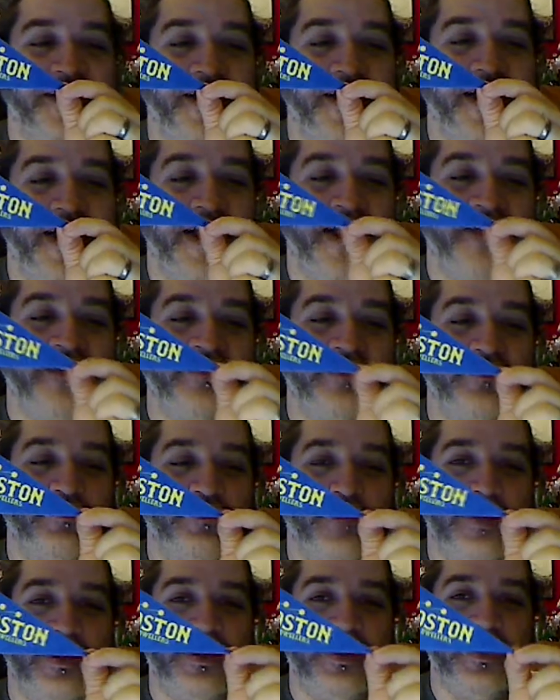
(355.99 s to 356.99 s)
as
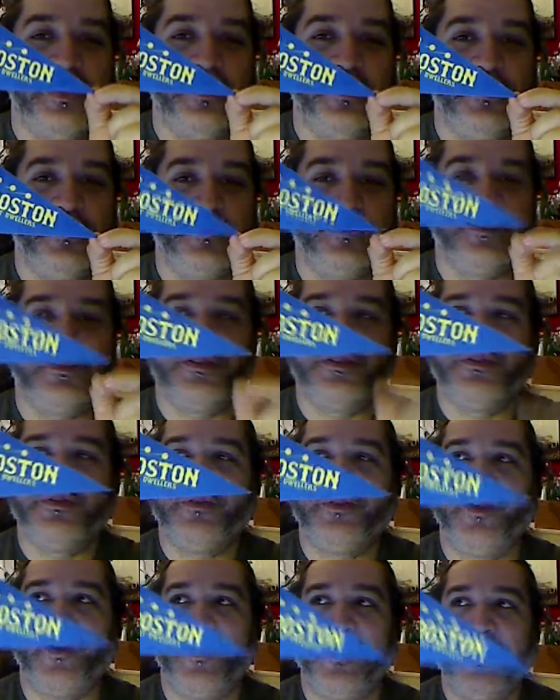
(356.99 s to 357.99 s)
everybody knows,
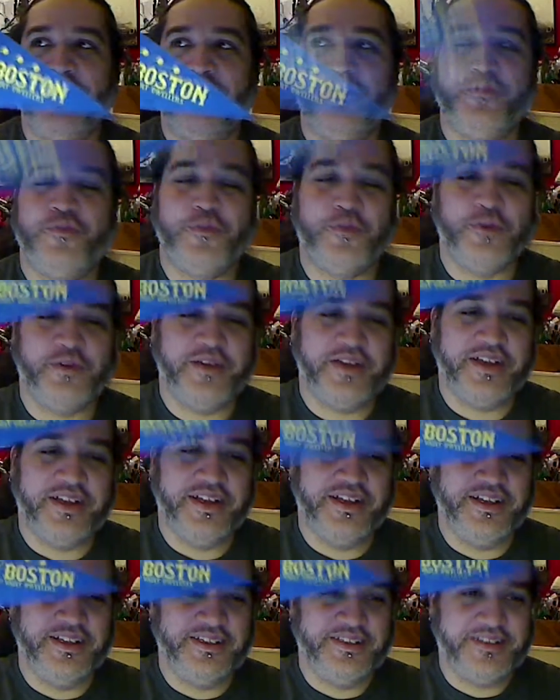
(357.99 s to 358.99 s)
Fallout 4
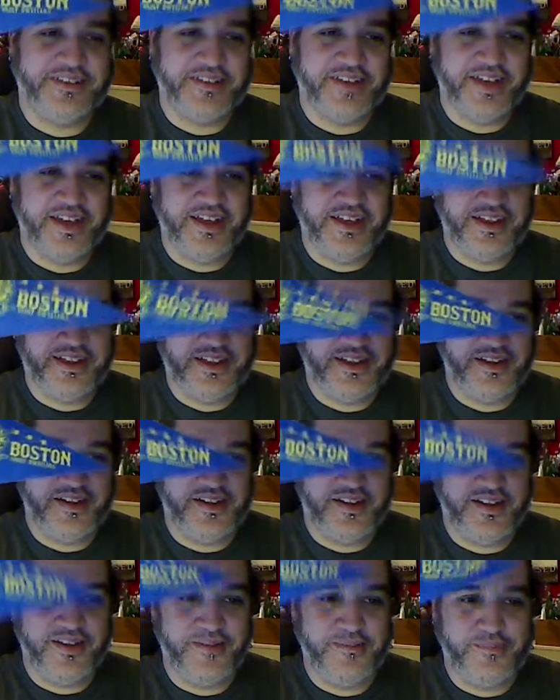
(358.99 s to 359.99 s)
is set
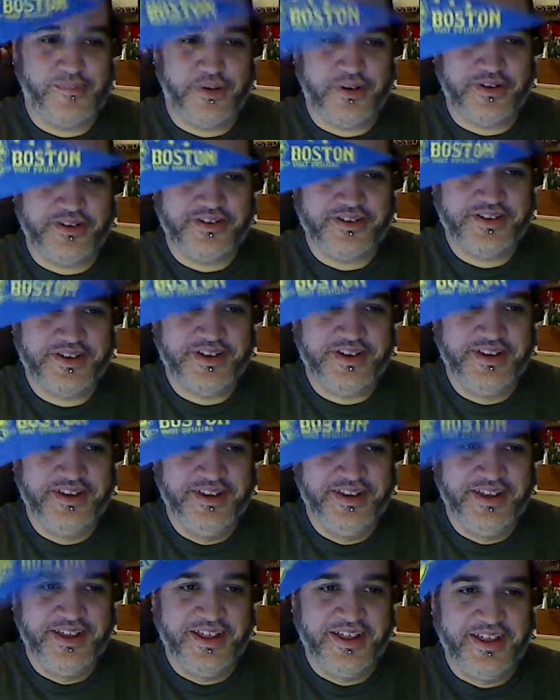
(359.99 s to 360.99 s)
in Boston,
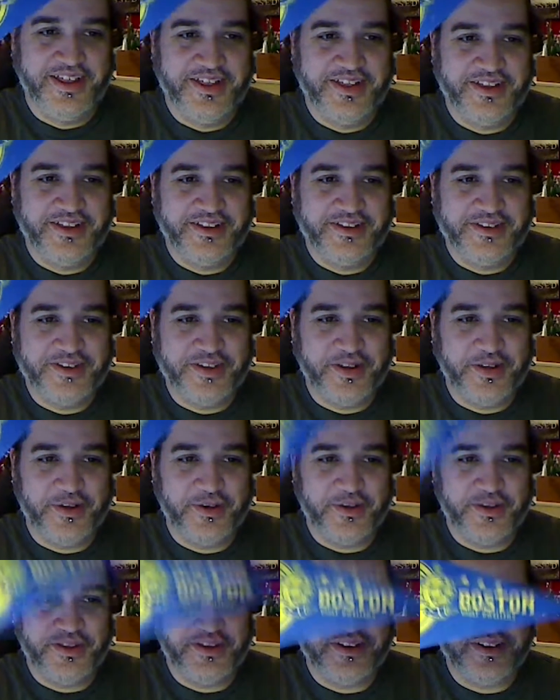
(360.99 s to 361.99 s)
so
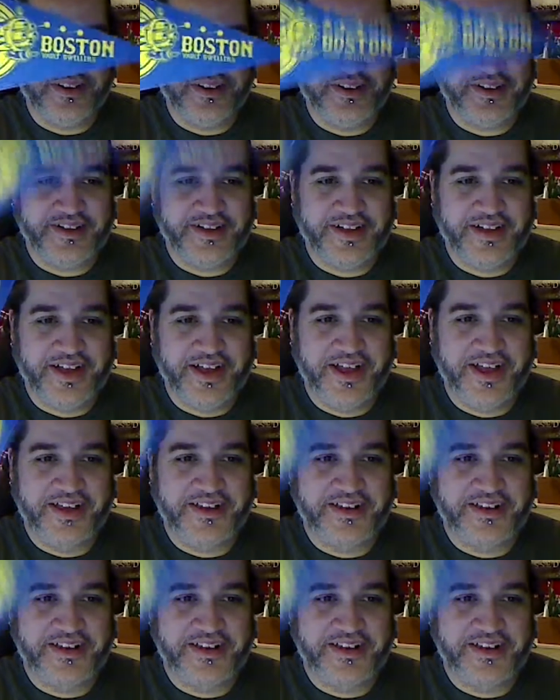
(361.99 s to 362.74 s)
this is ahead of